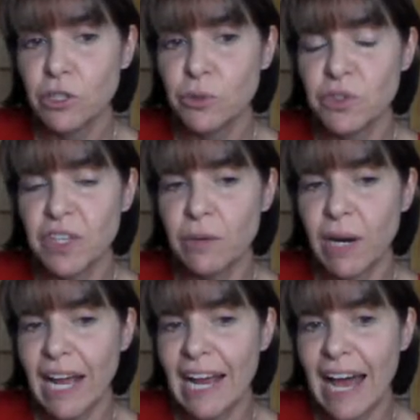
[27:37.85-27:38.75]
you see
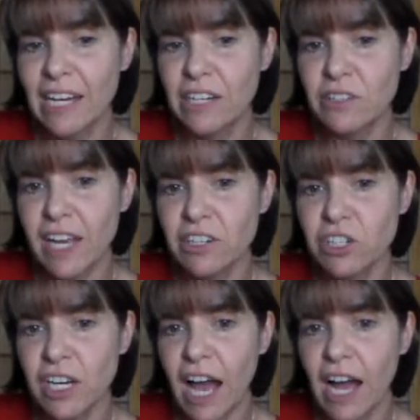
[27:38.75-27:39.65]
when I added a
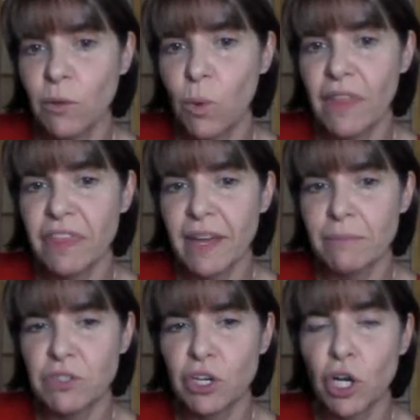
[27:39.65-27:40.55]
section, I want
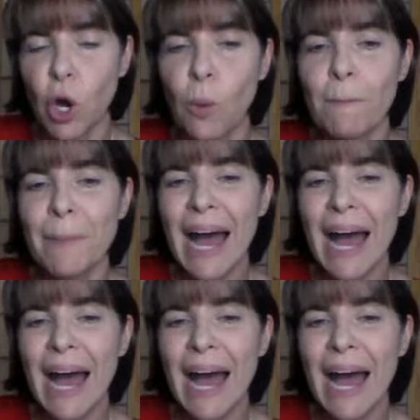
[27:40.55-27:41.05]
them to go